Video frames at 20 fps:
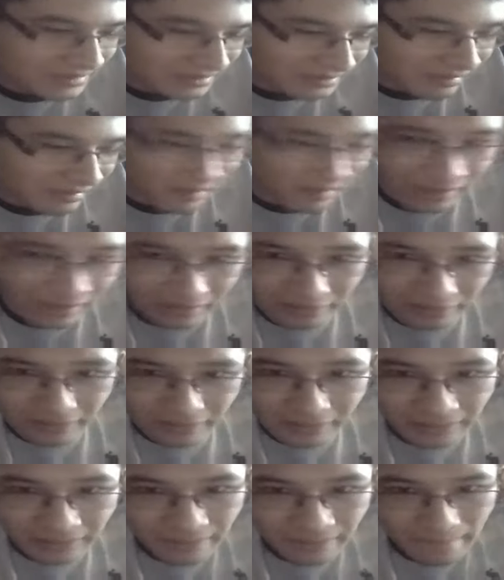
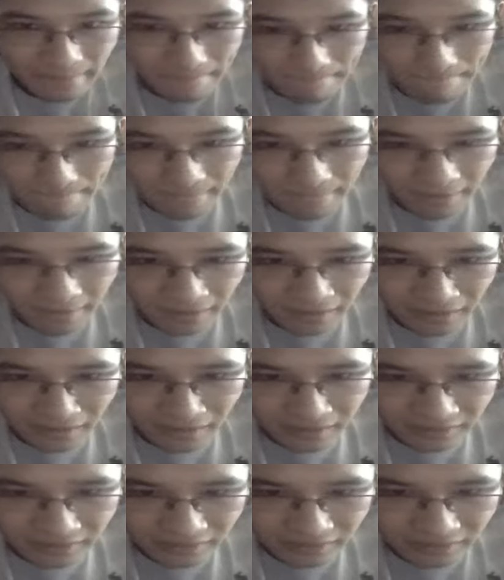Yeah,
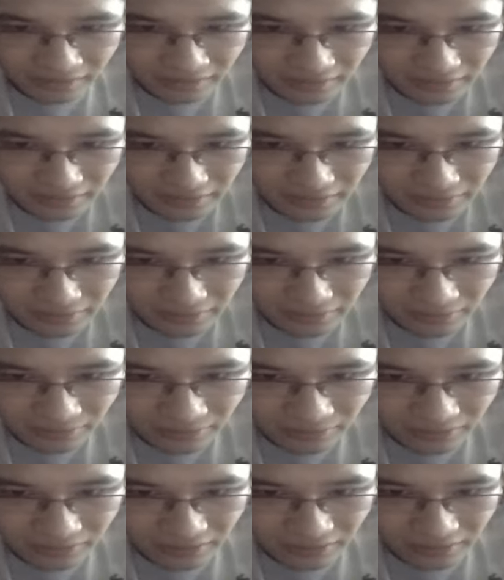and that's kind of when I
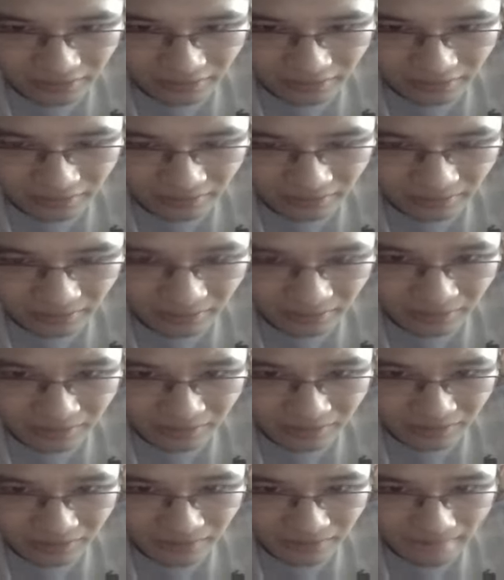was like, okay,
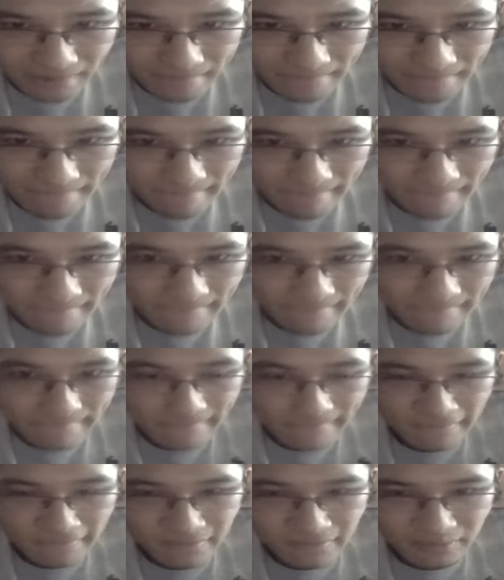maybe
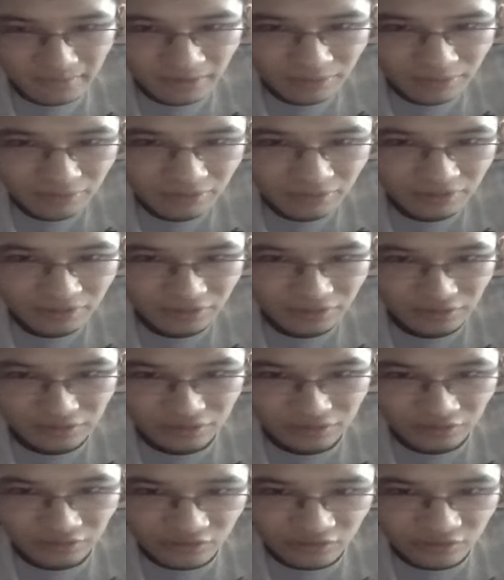we should do
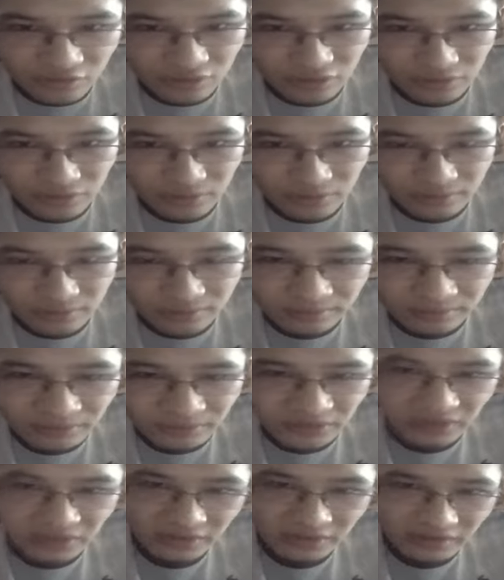YouTube
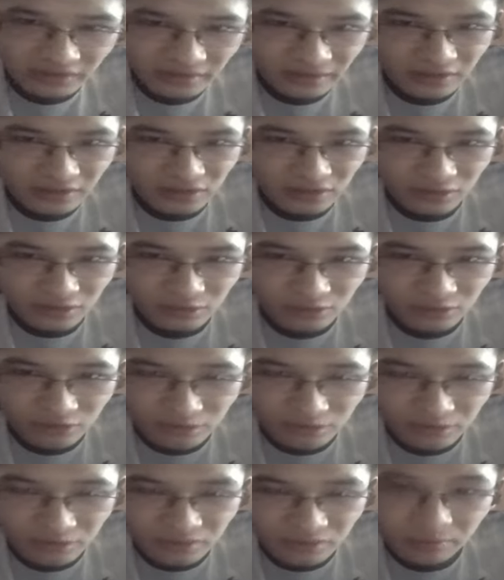because I think
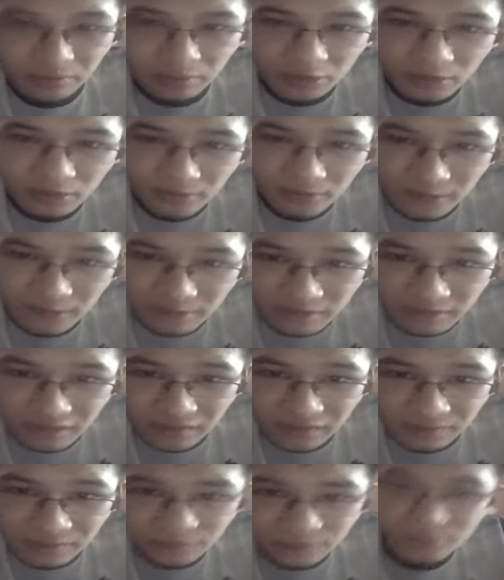YouTube is a perfect
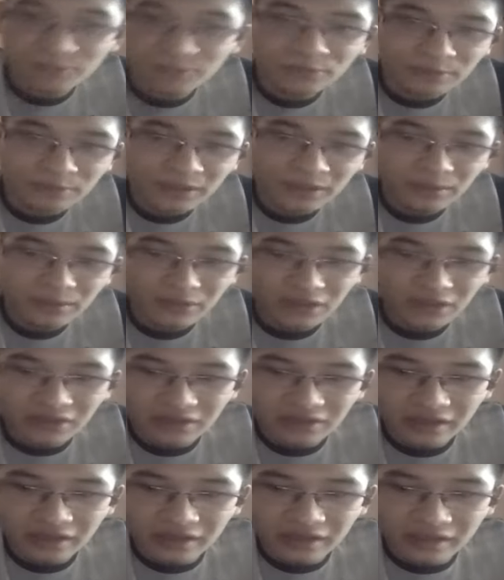platform for me
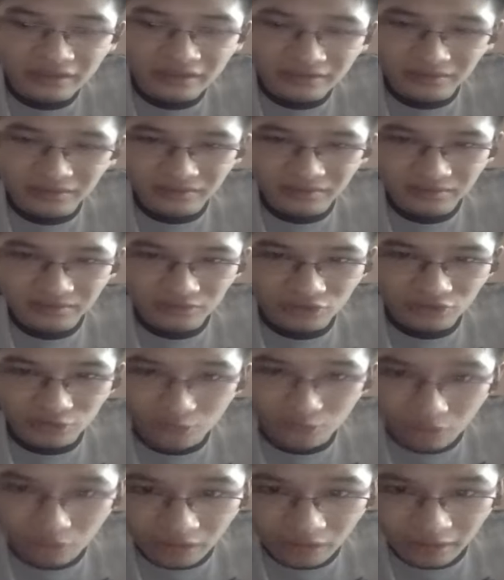because I can
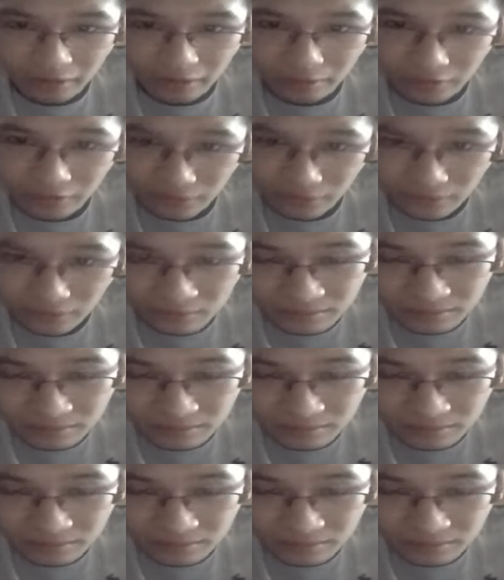do what I do